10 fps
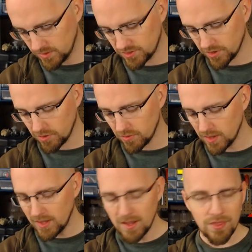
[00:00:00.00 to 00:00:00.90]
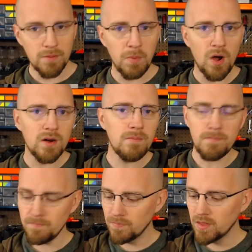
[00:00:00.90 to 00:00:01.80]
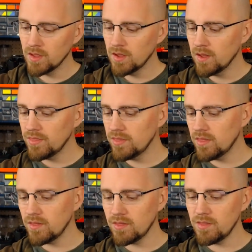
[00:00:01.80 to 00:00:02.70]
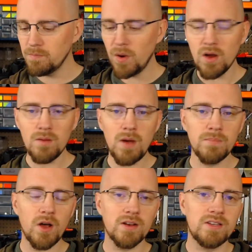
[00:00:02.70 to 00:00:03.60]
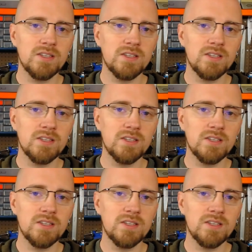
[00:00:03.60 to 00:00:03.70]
So the bottom the bottom I'm not